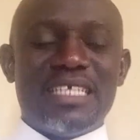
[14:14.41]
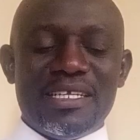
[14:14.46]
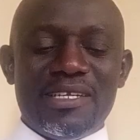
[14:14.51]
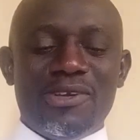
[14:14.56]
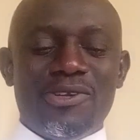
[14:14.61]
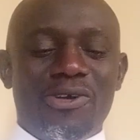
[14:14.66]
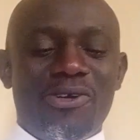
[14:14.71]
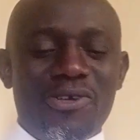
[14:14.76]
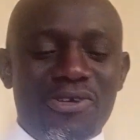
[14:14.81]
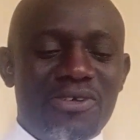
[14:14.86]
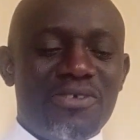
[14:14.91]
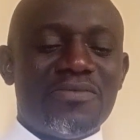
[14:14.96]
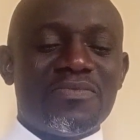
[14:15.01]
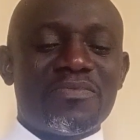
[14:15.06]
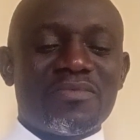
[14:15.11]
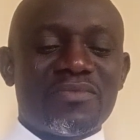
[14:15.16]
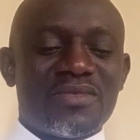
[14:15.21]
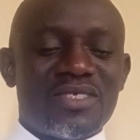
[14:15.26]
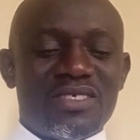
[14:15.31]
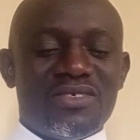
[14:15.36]
the law,
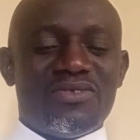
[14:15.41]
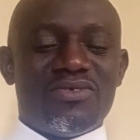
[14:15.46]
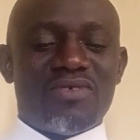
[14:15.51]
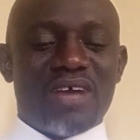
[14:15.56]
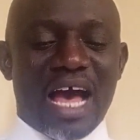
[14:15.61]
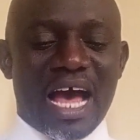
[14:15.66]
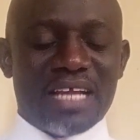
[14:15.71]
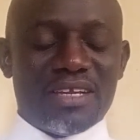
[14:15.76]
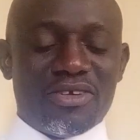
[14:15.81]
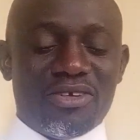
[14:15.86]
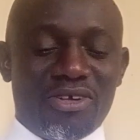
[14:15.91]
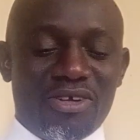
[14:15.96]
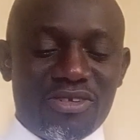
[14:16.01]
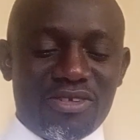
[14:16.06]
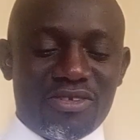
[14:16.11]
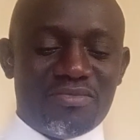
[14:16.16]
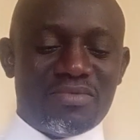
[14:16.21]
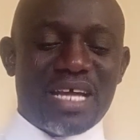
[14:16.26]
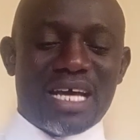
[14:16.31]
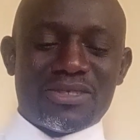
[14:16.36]
and
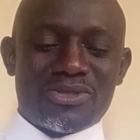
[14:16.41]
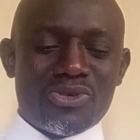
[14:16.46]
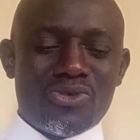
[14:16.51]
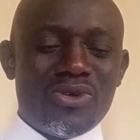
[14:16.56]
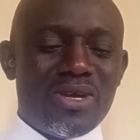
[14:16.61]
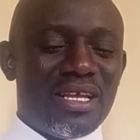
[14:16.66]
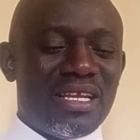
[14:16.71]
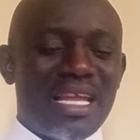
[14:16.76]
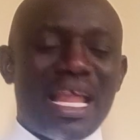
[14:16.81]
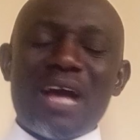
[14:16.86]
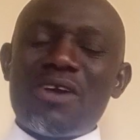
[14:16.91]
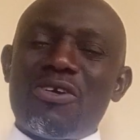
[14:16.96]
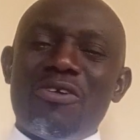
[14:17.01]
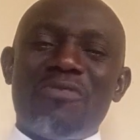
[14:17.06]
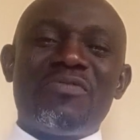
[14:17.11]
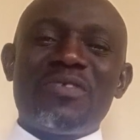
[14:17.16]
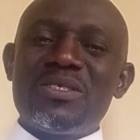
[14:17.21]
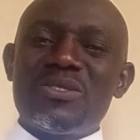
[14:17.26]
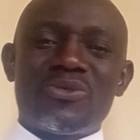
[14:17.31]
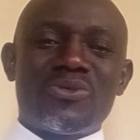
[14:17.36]
all of that. So lack
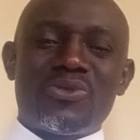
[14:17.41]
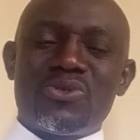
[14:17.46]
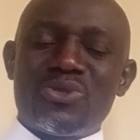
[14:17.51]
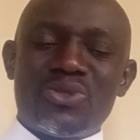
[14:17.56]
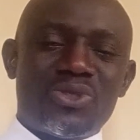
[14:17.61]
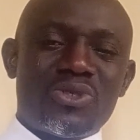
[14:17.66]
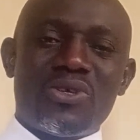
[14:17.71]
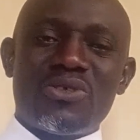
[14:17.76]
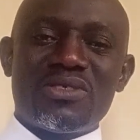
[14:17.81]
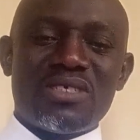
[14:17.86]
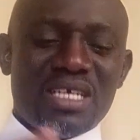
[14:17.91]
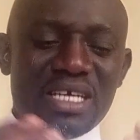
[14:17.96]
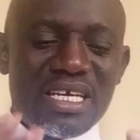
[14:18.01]
of institutions